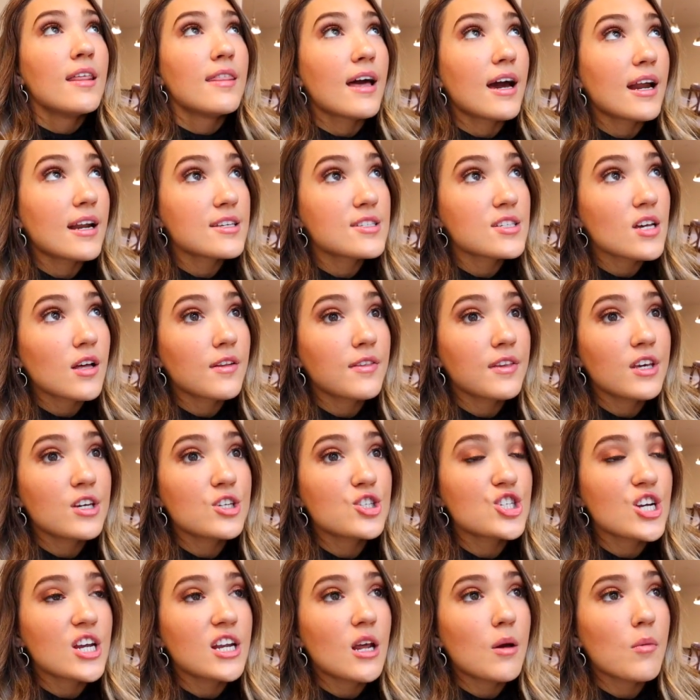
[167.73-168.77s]
that is on the
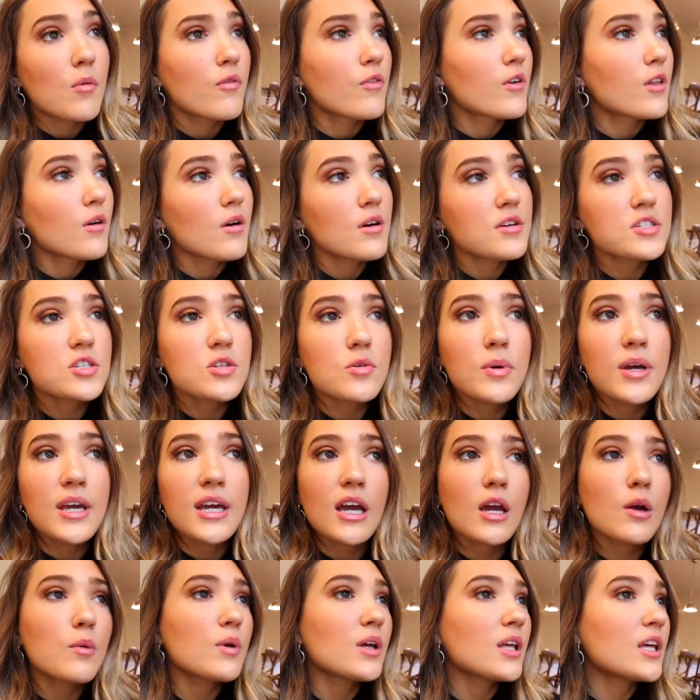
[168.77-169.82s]
agenda, but for the rest of the
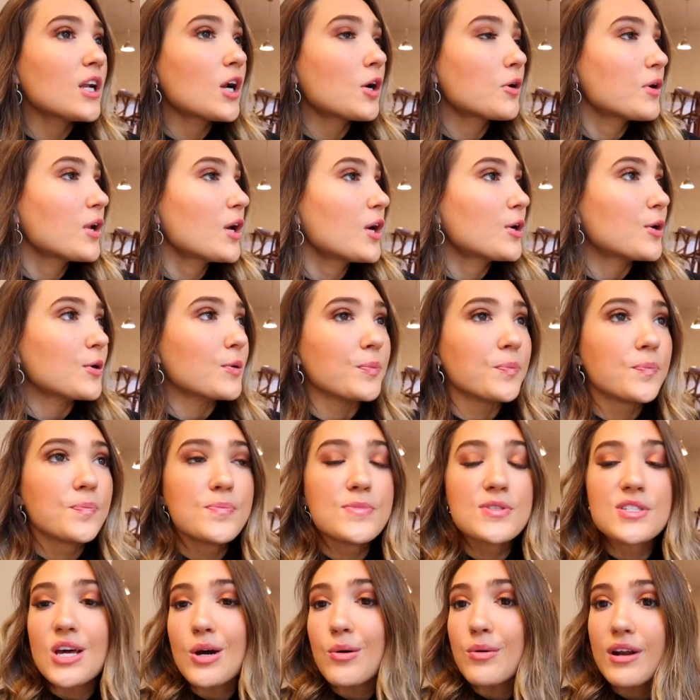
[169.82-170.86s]
week, I really don't know.
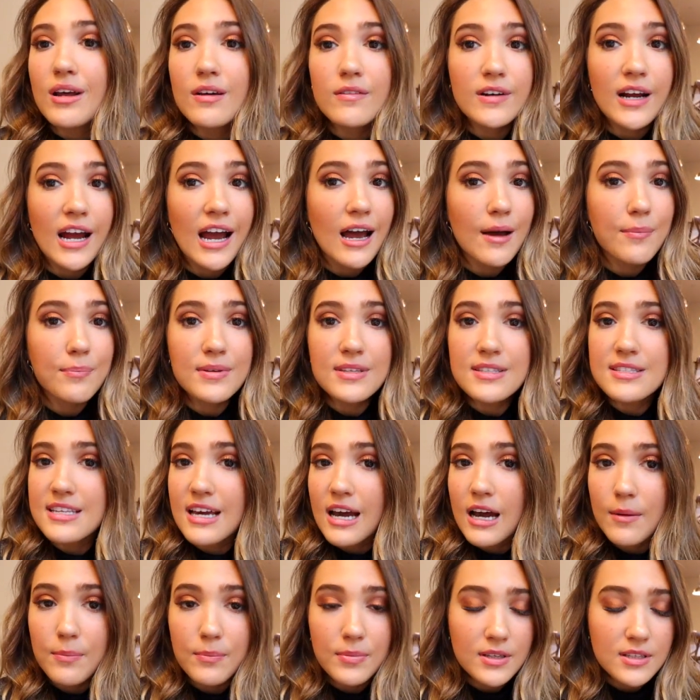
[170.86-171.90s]
So whatever happens,
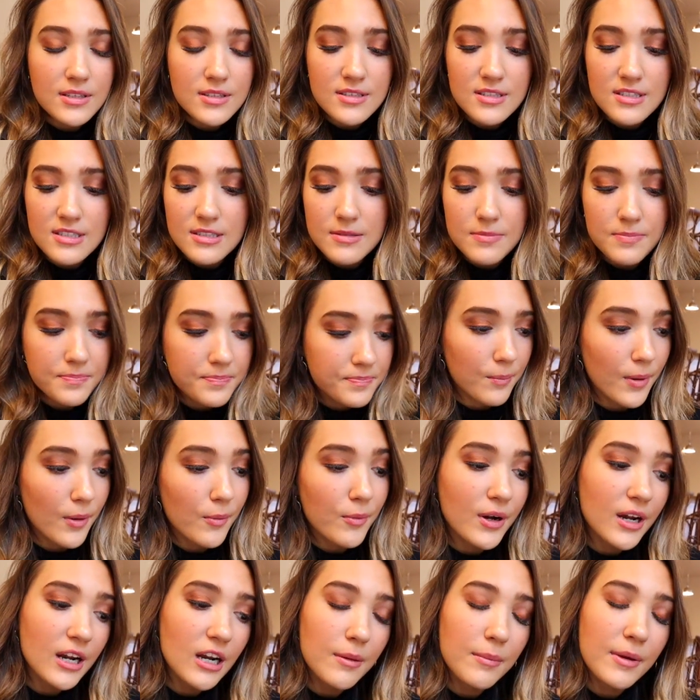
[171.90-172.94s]
happens, but
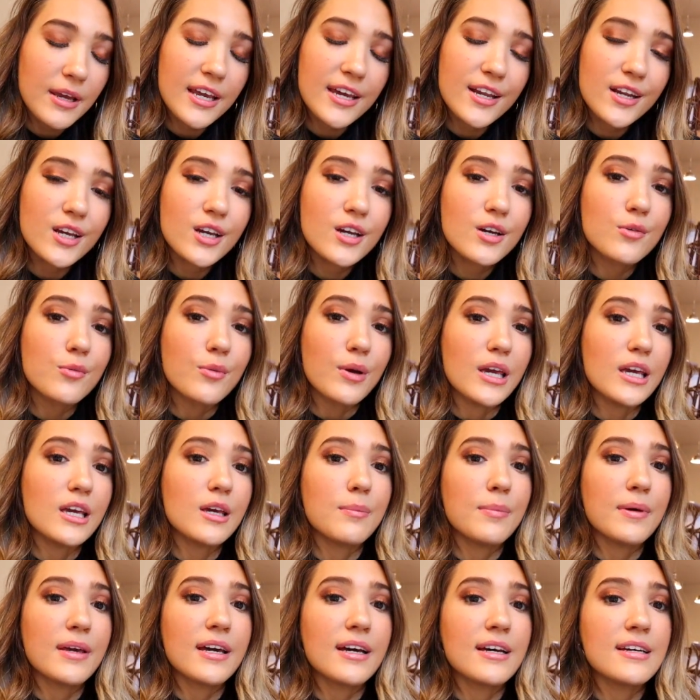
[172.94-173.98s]
we're gonna make it a good
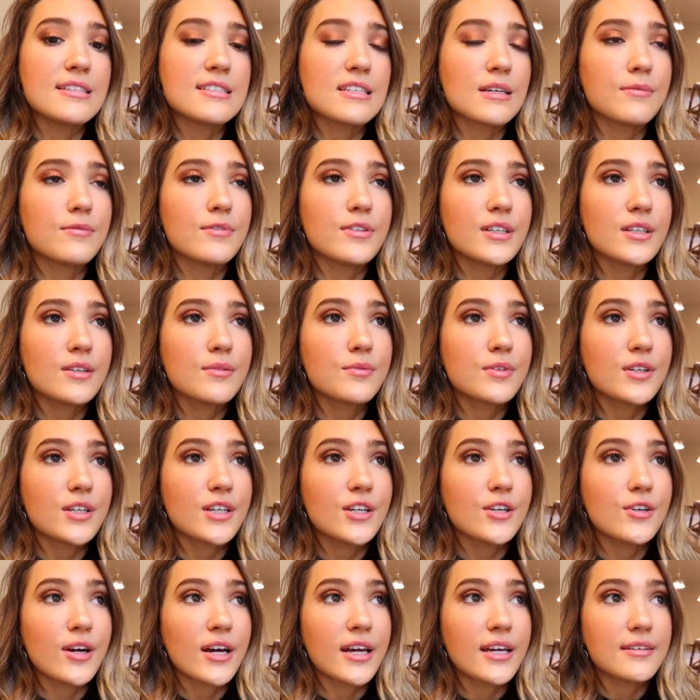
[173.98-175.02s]
week because I'm feeling
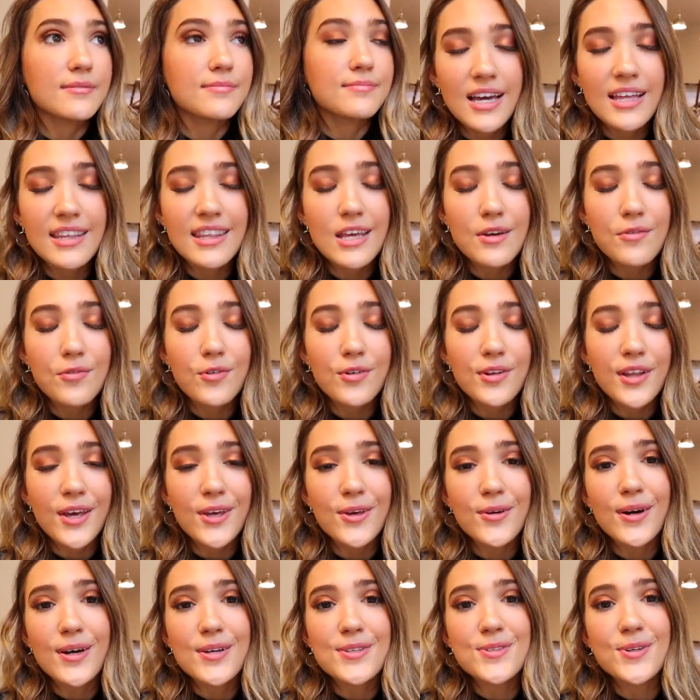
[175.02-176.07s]
really great and thankful
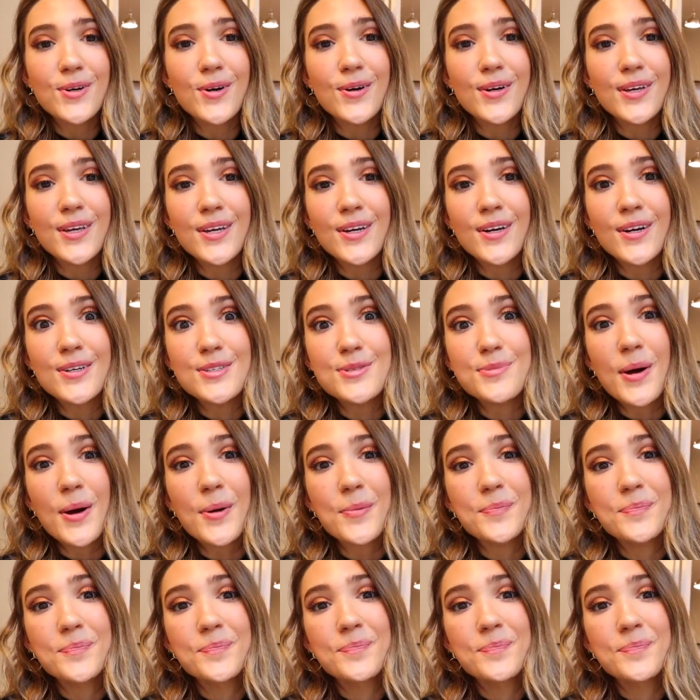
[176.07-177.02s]
that you guys are all here as well.